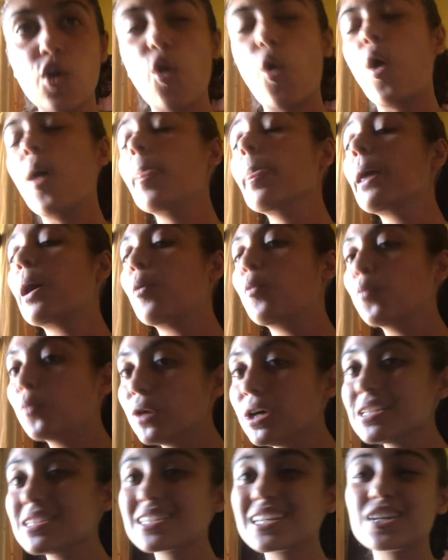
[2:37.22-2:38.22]
On their
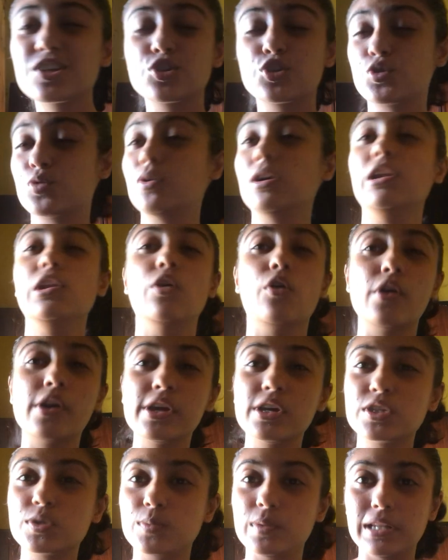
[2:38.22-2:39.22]
worst case, sure,
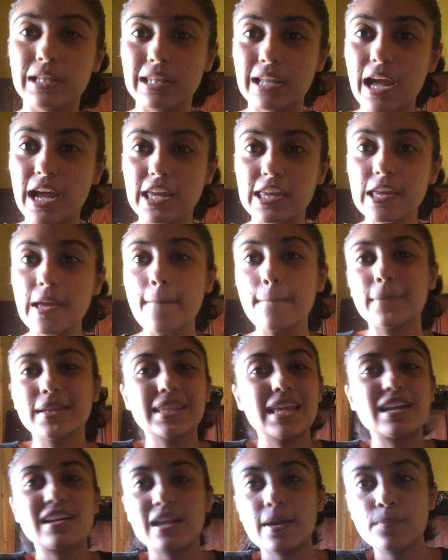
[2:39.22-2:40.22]
lawyers will lie, but
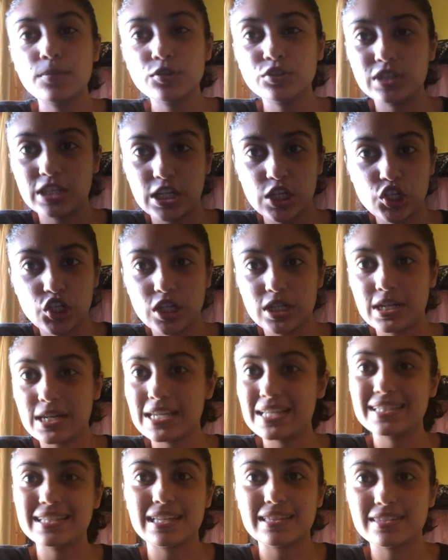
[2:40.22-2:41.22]
their reputation
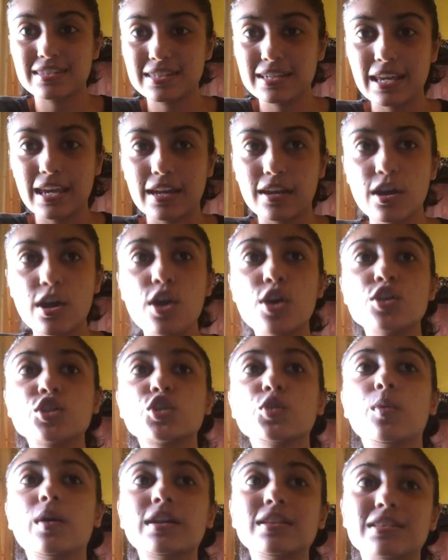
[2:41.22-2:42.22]
is at stake.
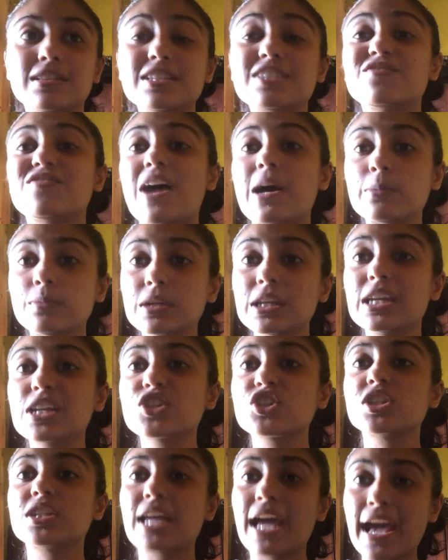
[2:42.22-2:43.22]
So what this
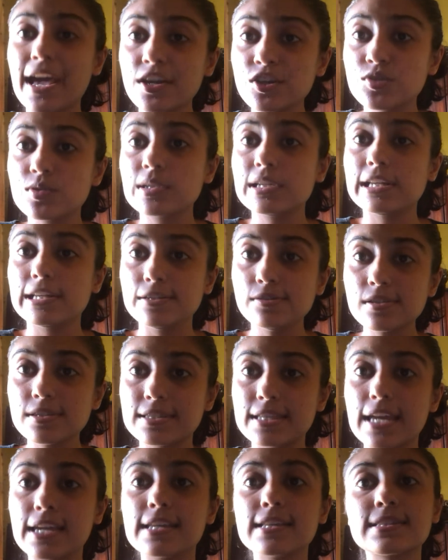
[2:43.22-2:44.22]
fabrication actually looks
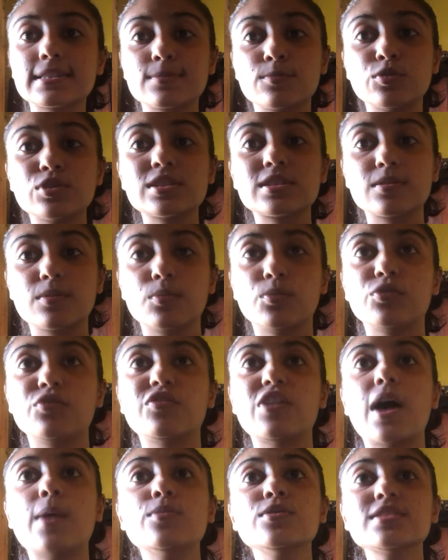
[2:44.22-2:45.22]
like is
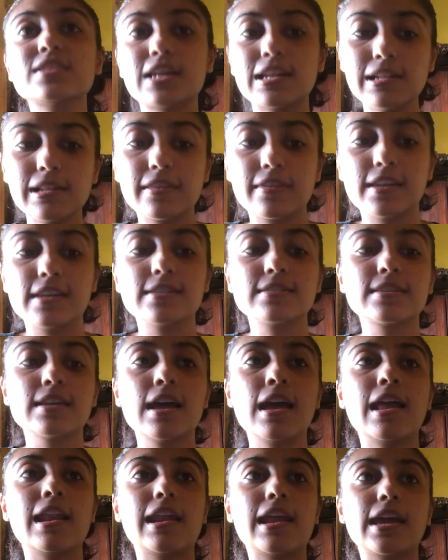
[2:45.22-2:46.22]
far more subtle things,
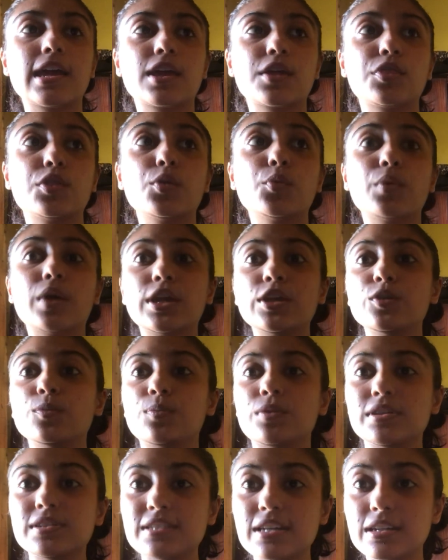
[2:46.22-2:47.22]
like the way you
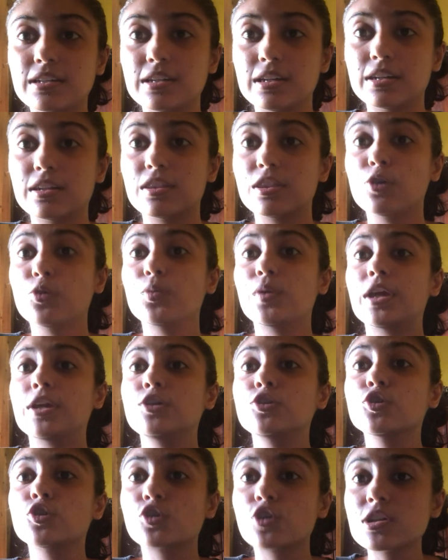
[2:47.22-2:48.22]
present it, the way
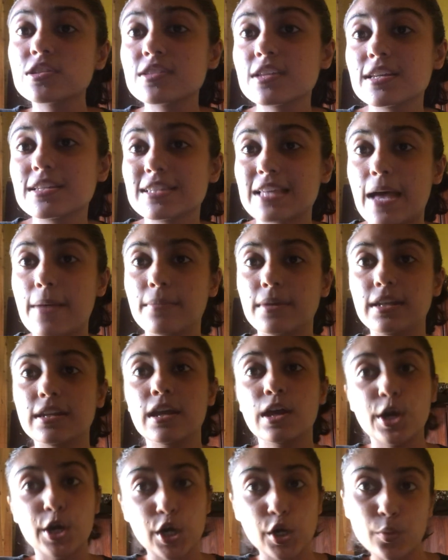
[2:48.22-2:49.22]
you cross-examine
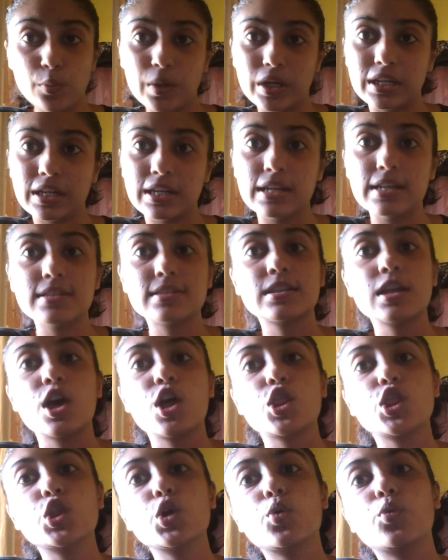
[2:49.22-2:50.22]
a witness,
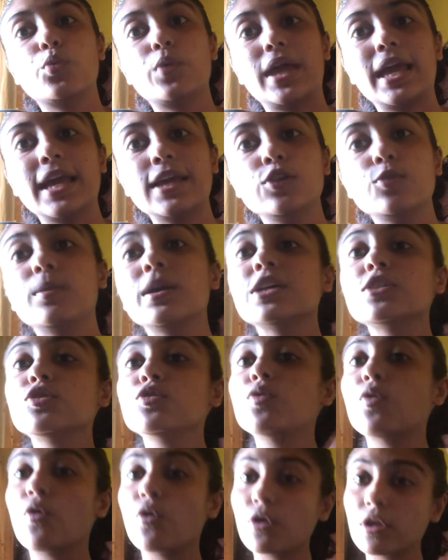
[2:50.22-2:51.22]
the way you, because
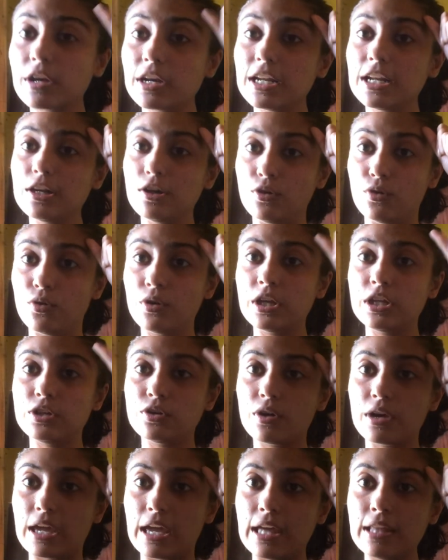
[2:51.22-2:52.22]
you already know in
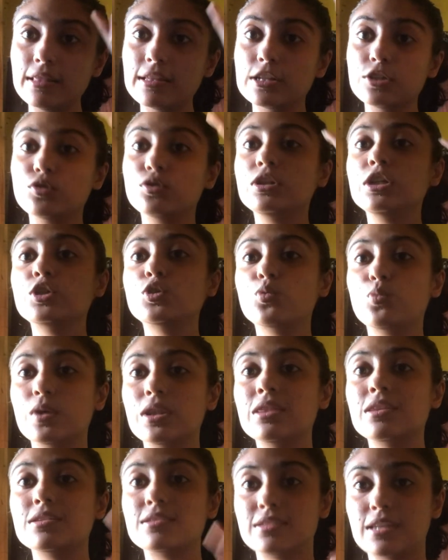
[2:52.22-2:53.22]
your head that you need to
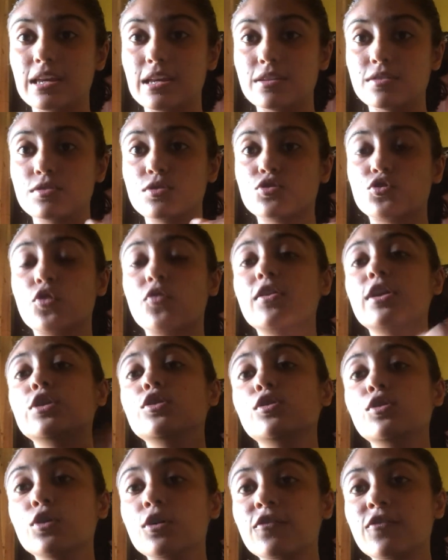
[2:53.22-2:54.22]
win this case. So when you
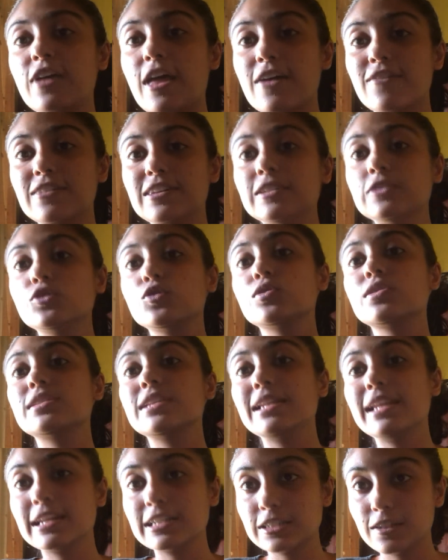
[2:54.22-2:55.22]
look for evidence, you're
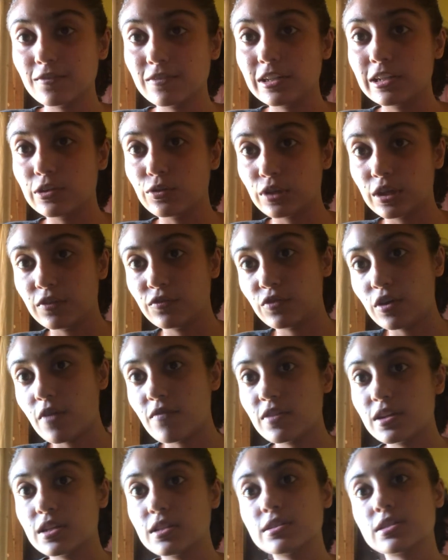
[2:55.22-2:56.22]
selectively looking for
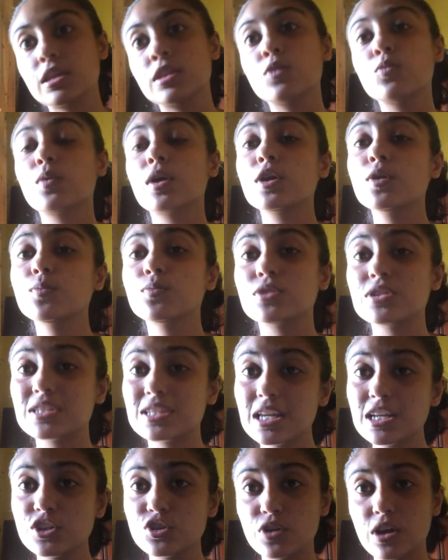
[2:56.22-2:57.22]
evidence, and the way you
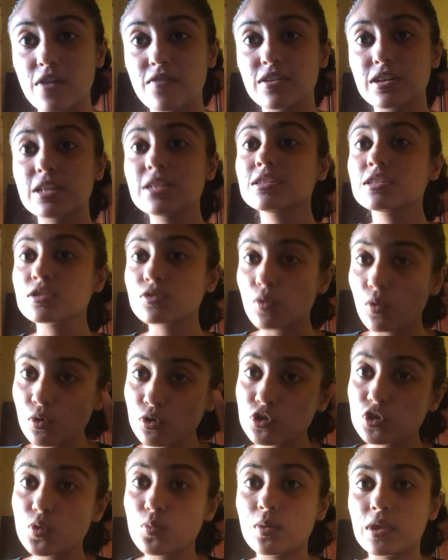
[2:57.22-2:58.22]
present your evidence is
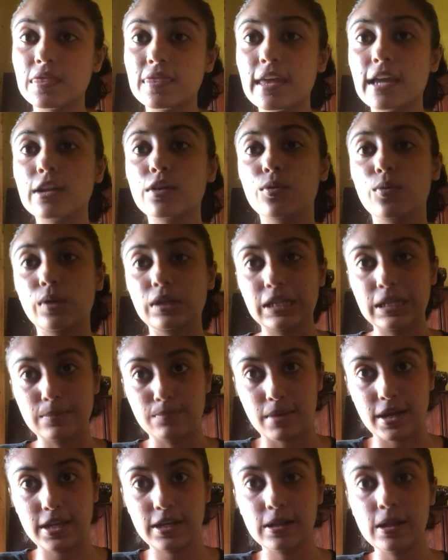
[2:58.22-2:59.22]
also with that goal in
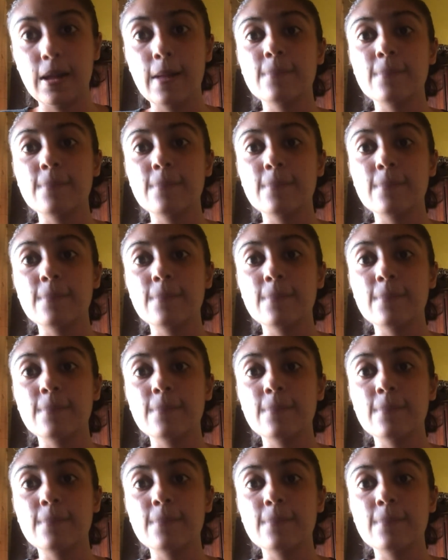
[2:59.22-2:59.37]
mind.